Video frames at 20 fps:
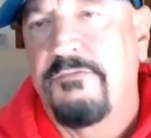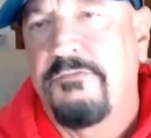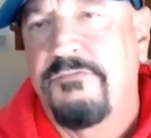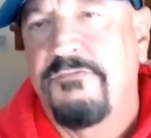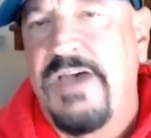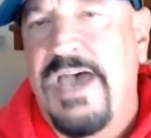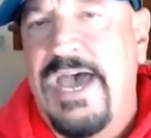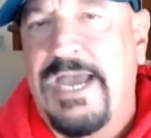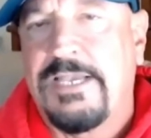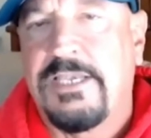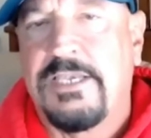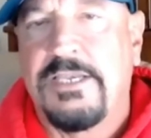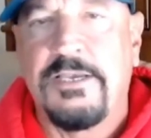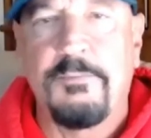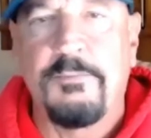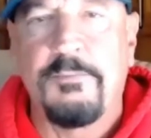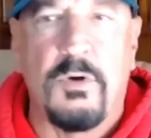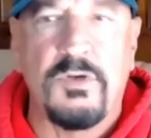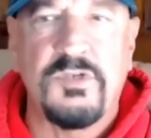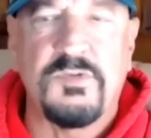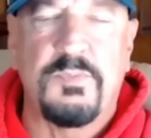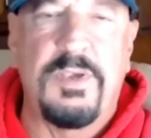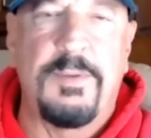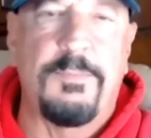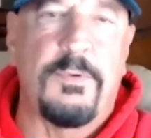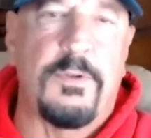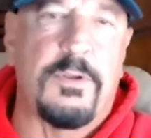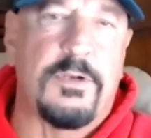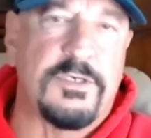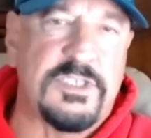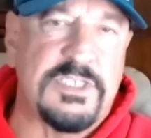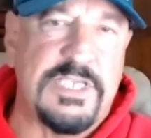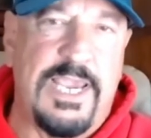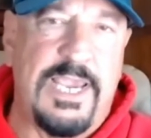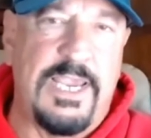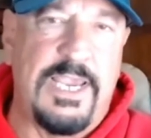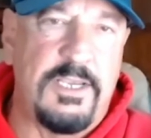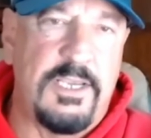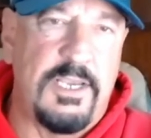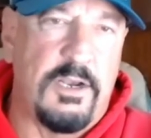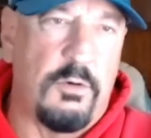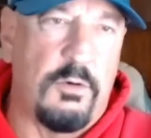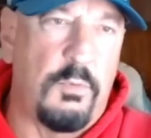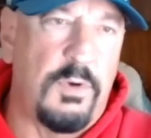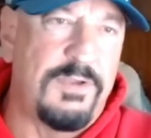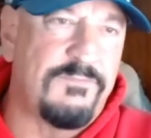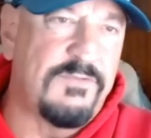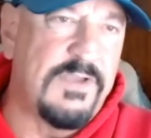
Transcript: the fact that most people are saying, you know, we've